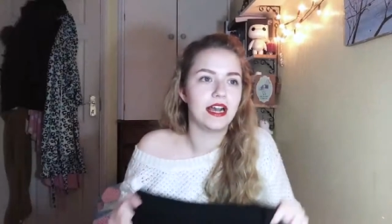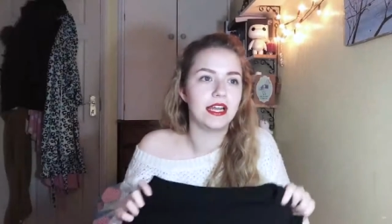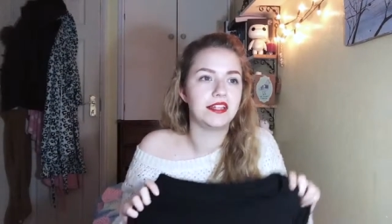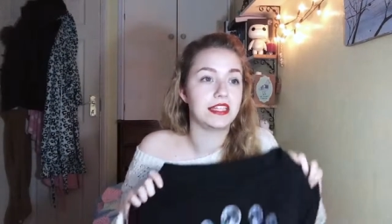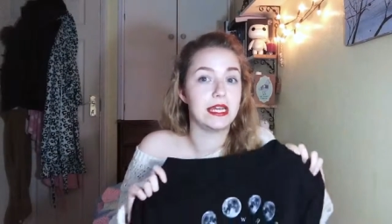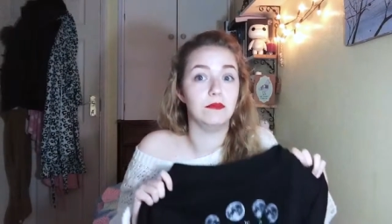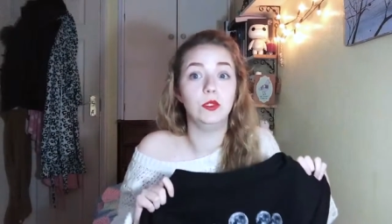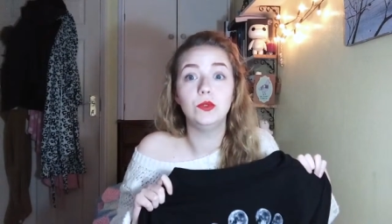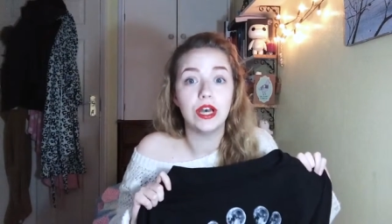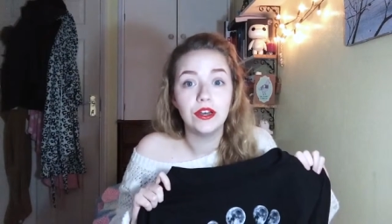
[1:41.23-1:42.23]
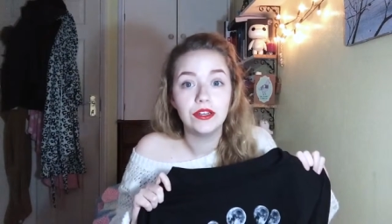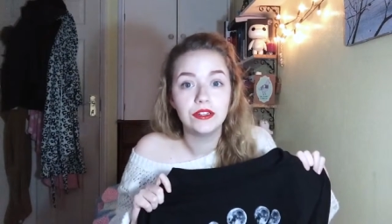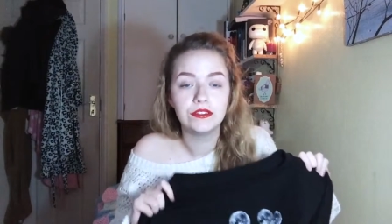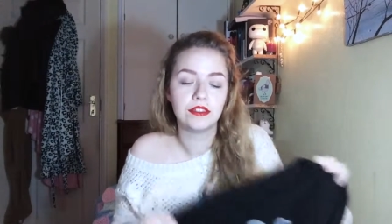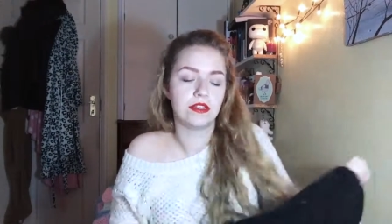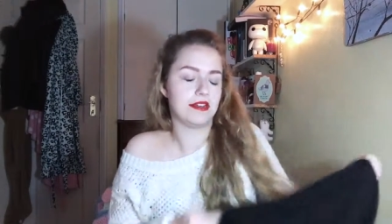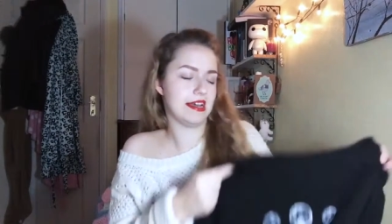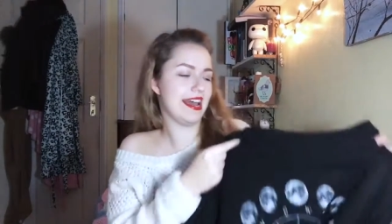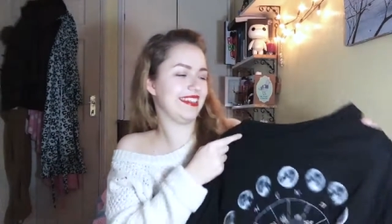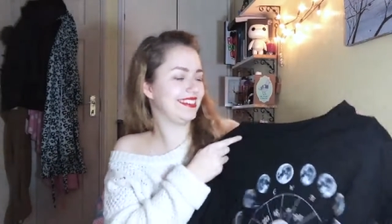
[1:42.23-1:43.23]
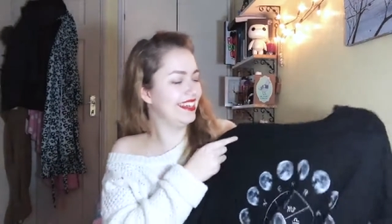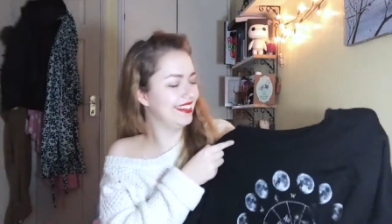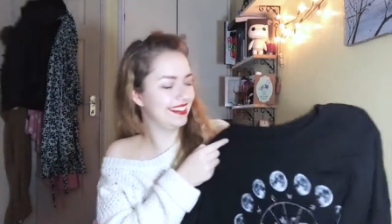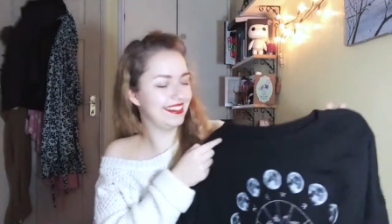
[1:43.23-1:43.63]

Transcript: I like the name Luna, and